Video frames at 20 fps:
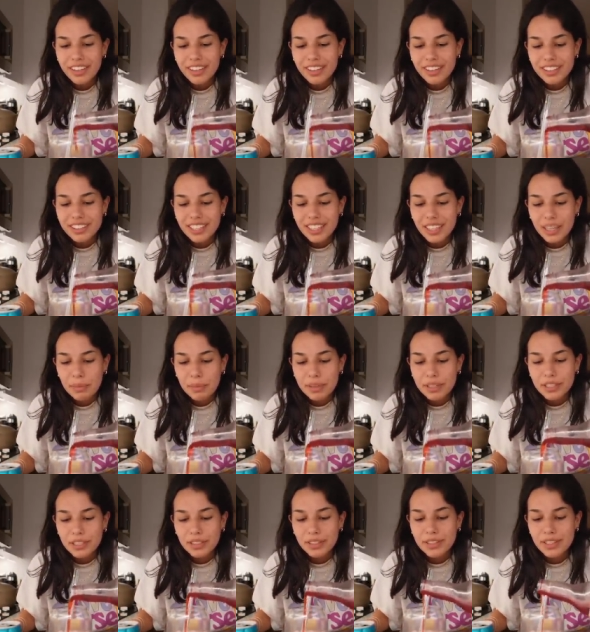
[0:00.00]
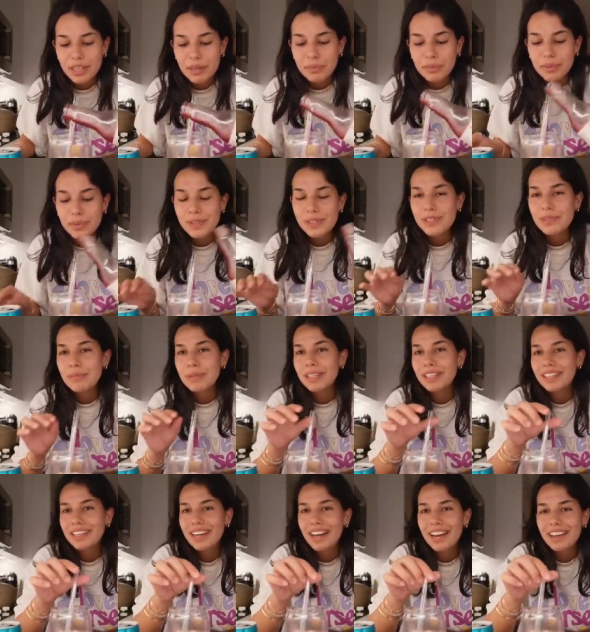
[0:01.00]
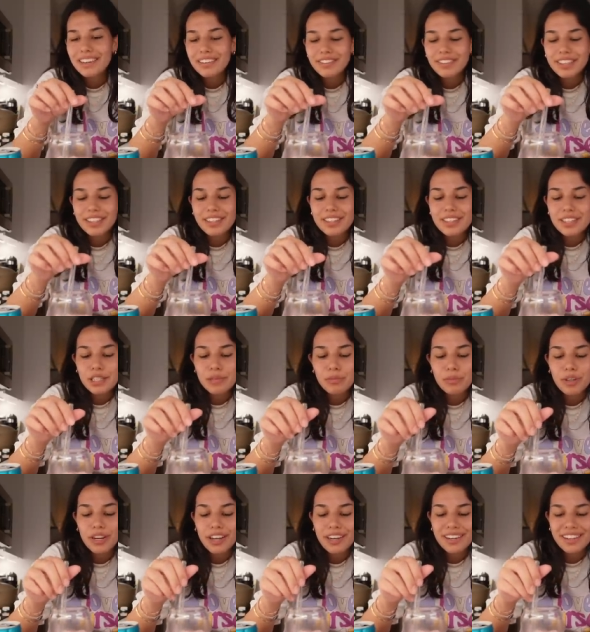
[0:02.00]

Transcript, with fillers: Because I like my Shirley Temples to be kind of like a deep red.